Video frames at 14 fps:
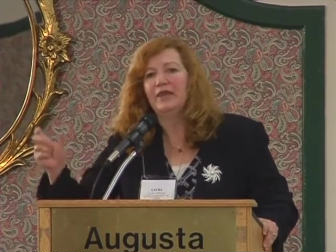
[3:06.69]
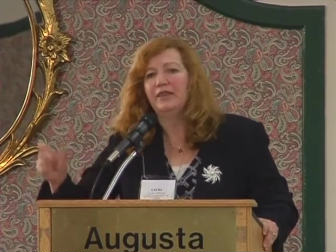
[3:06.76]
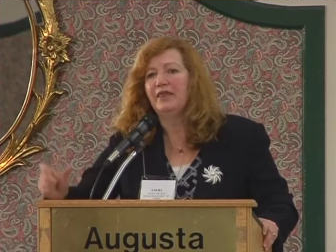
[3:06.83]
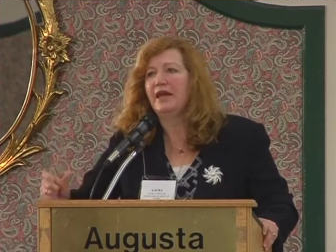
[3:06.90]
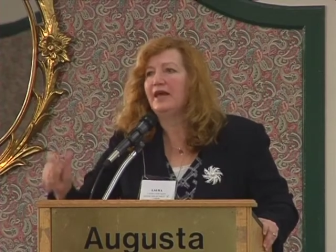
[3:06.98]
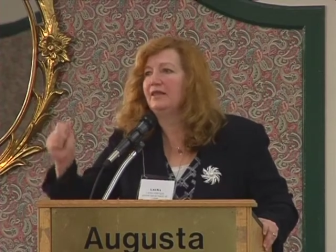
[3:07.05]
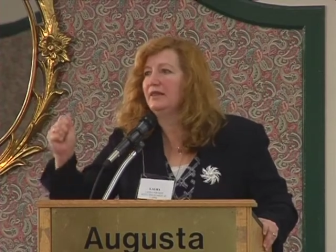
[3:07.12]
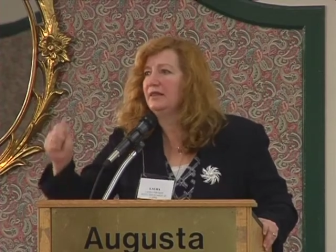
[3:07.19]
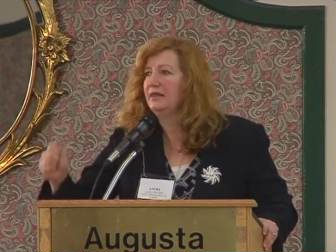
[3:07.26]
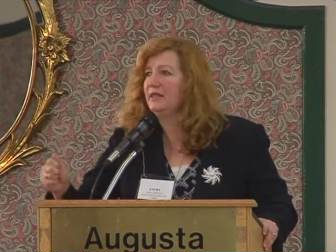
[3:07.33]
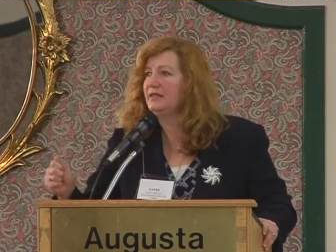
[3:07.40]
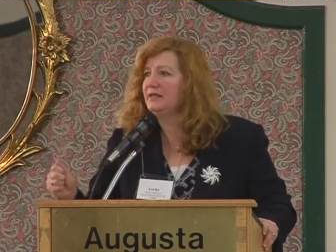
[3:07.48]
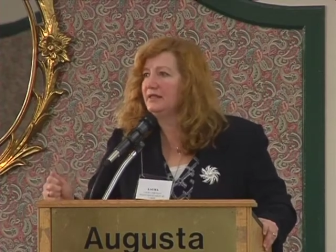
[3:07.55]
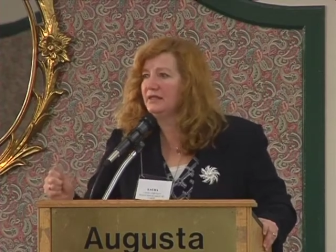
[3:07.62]
that
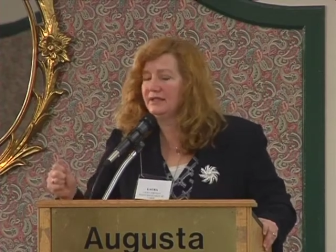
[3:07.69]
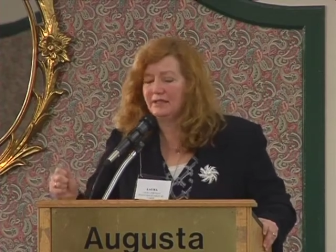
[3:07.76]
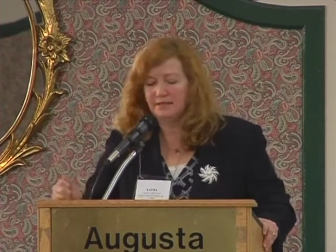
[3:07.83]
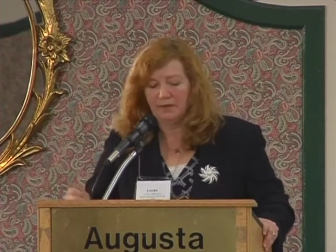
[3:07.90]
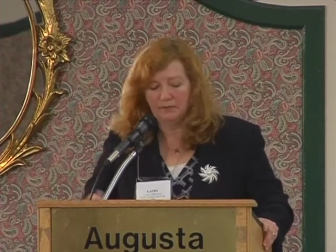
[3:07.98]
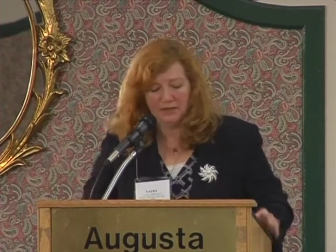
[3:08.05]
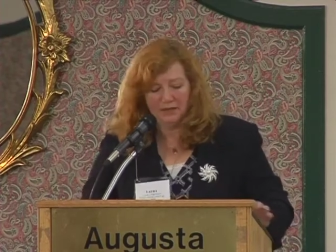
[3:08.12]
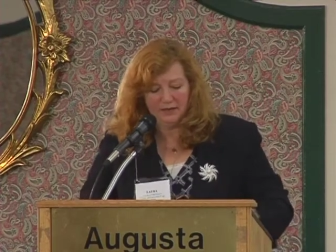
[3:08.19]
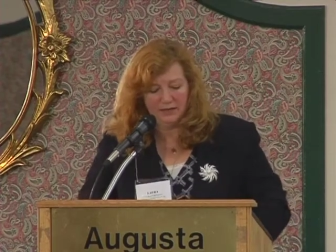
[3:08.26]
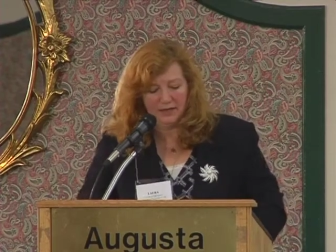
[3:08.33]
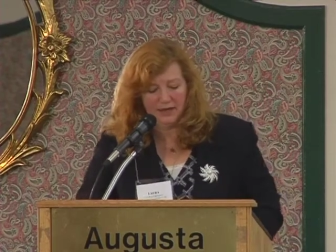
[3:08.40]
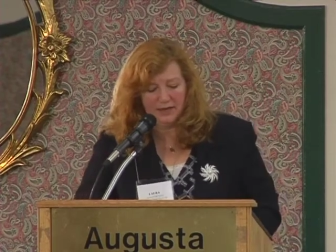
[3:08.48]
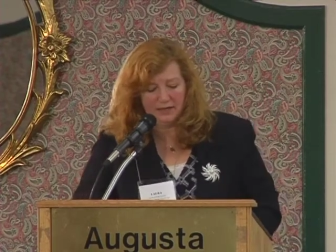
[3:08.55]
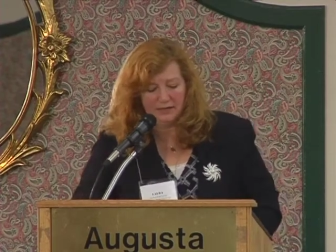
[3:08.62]
this is something
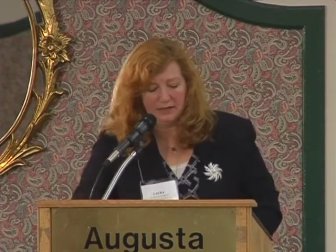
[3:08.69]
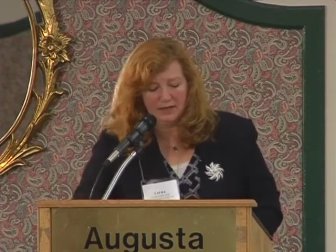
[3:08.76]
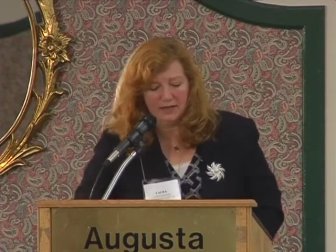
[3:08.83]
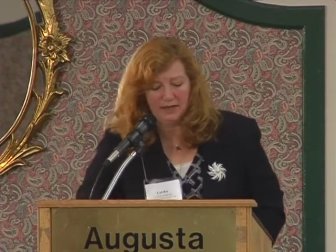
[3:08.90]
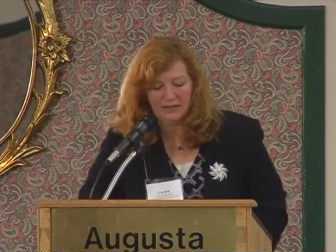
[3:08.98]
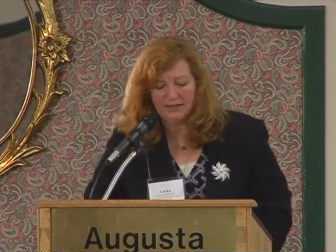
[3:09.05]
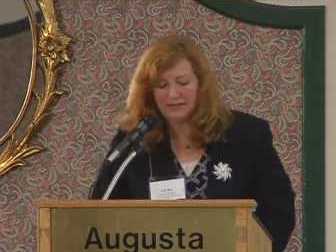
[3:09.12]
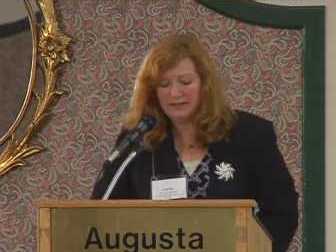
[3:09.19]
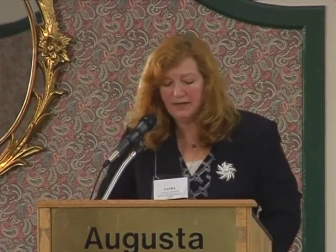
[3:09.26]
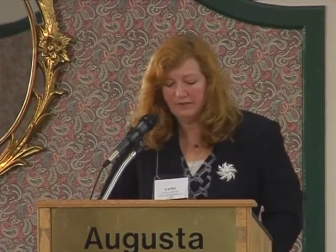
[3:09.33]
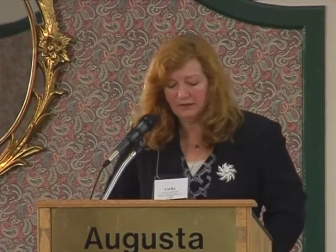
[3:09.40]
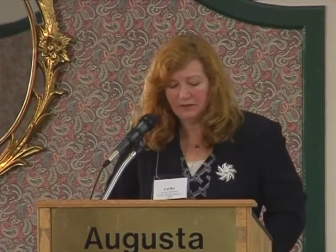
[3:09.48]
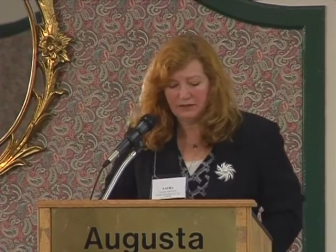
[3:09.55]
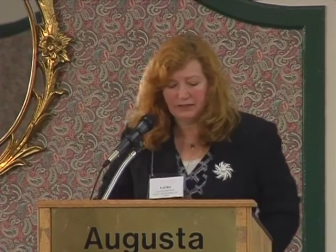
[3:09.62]
that uh, is
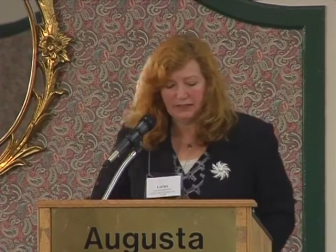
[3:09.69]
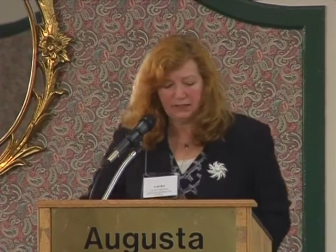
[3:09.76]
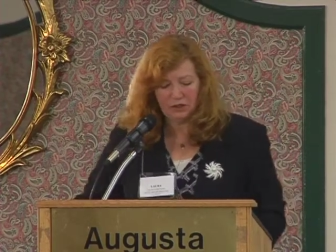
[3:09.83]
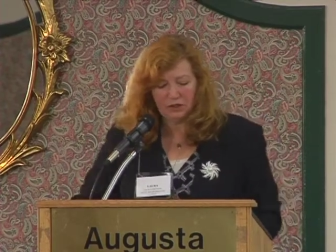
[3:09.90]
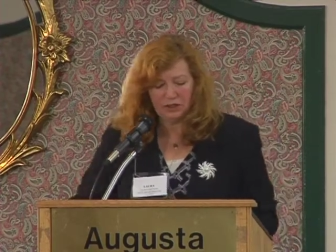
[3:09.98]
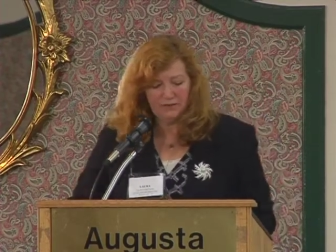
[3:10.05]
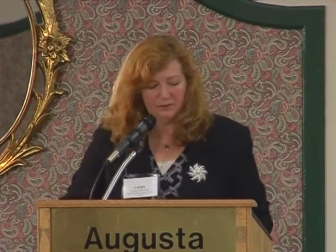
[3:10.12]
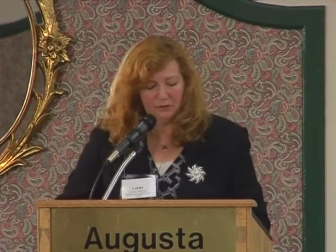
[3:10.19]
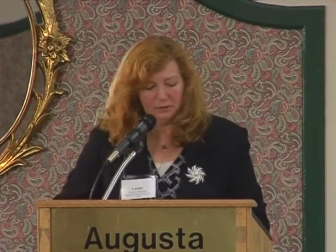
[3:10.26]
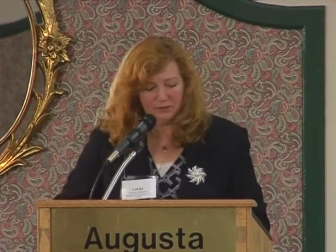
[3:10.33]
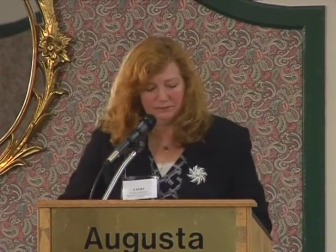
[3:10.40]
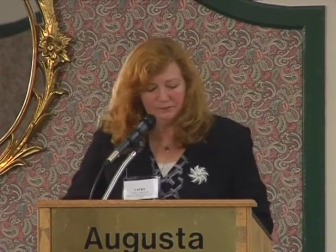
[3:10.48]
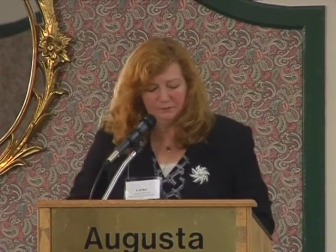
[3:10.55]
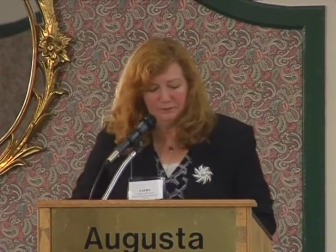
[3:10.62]
definitely achievable.